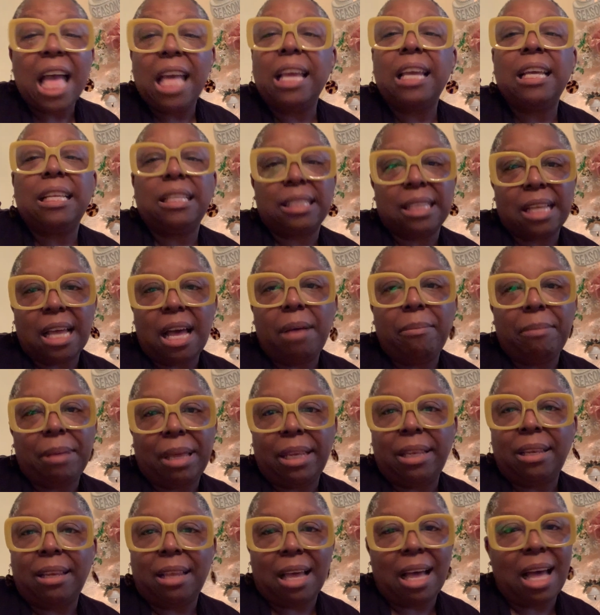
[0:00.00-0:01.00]
It's
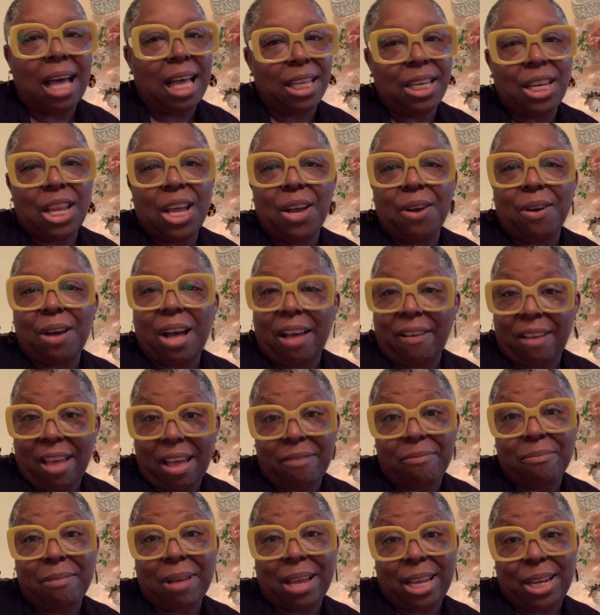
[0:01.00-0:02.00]
coming. I know. I
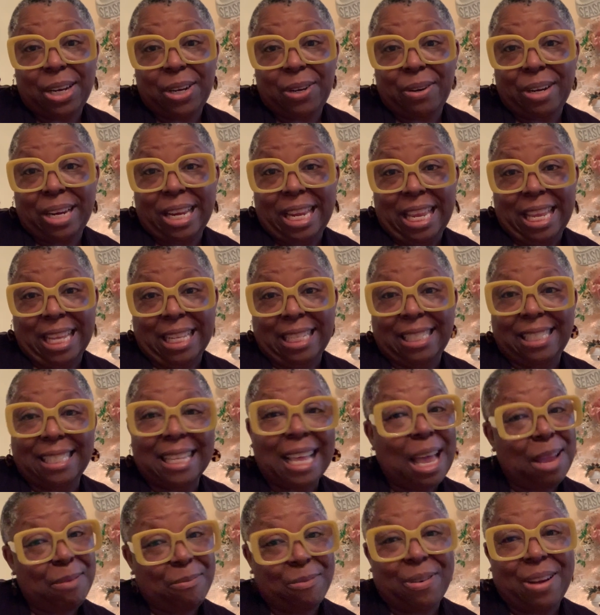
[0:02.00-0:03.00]
have my ingredients.
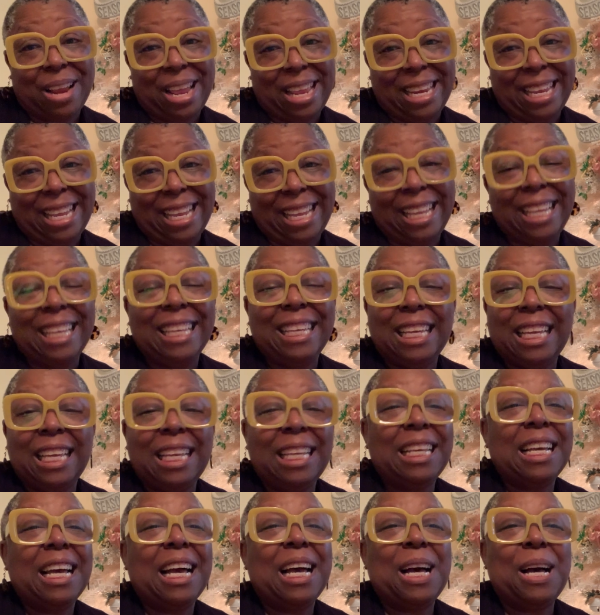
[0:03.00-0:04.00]
I'm ready.
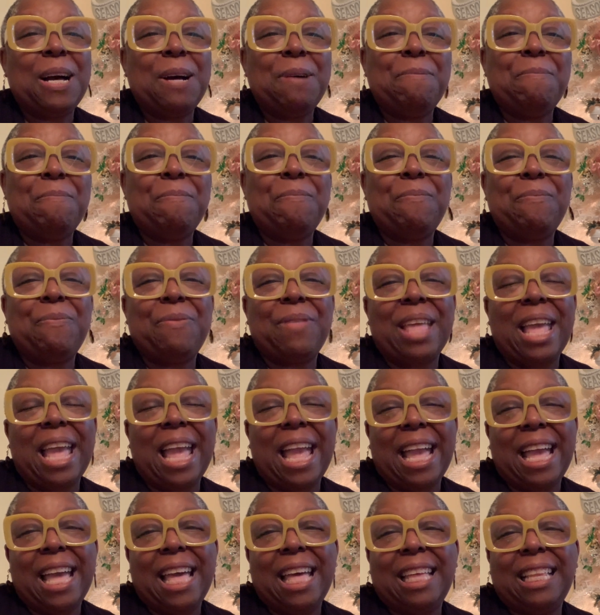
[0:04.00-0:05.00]

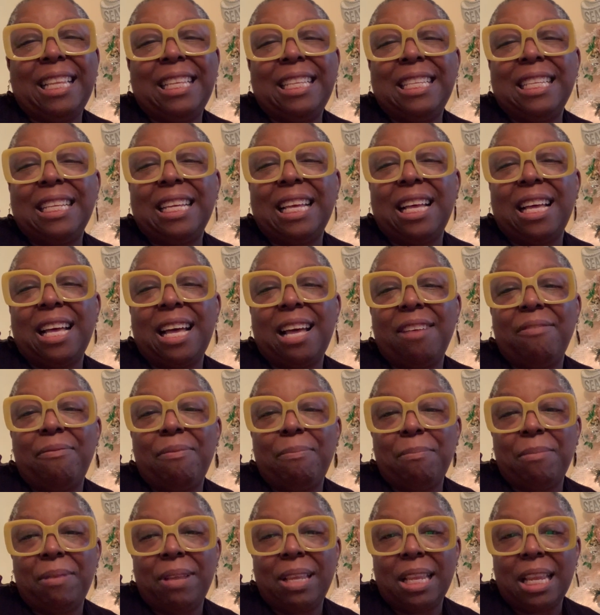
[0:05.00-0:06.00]
And I've
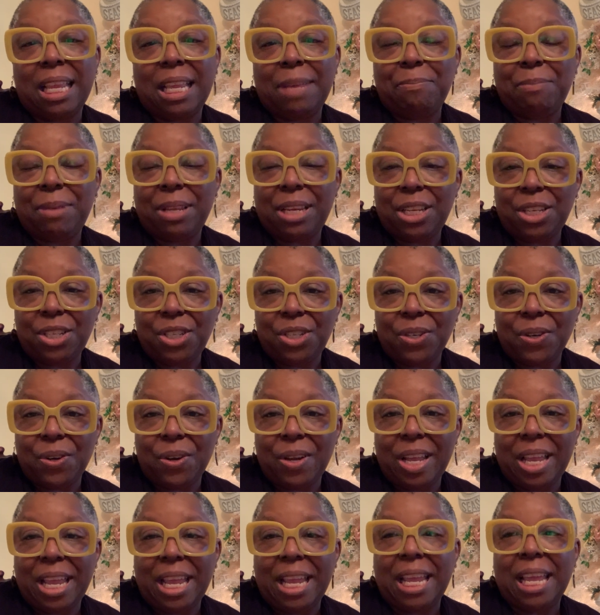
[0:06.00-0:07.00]
been
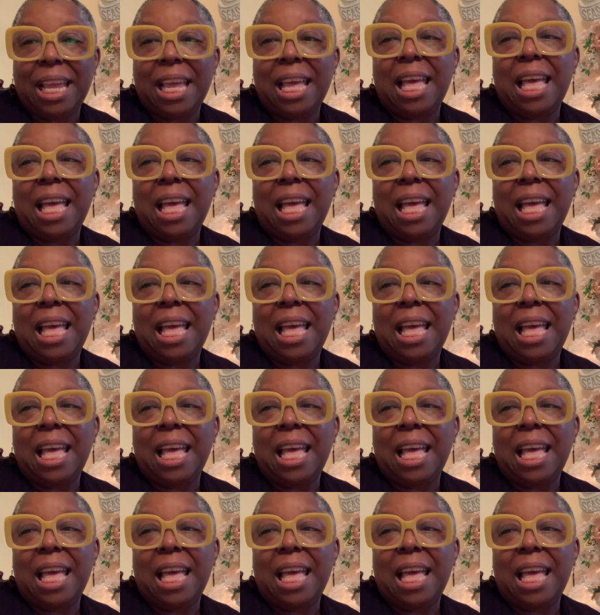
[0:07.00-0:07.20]
enjoying